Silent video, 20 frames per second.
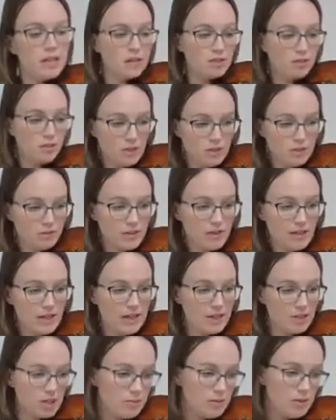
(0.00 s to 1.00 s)
So here's
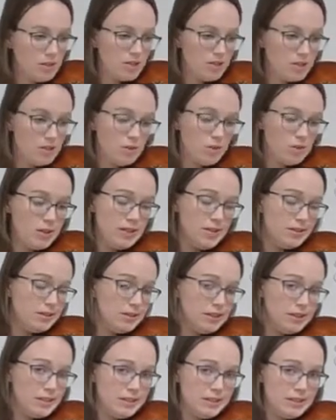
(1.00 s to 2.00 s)
Vacation March. You can
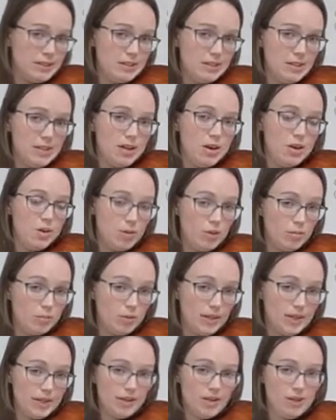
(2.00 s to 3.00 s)
either listen or
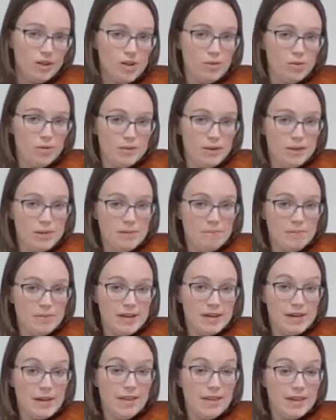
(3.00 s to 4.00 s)
play along with me,
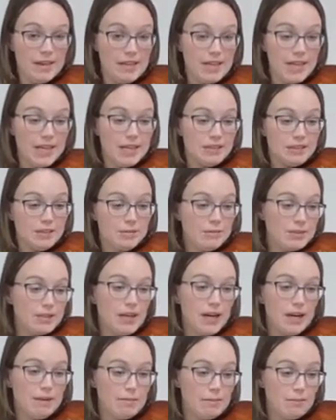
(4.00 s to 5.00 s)
and then take some
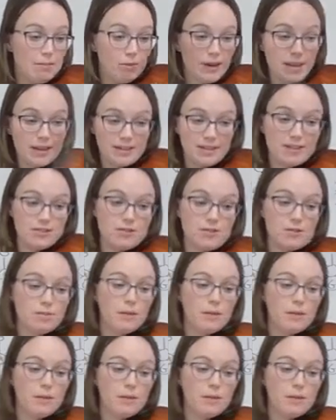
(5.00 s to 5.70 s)
time to practice.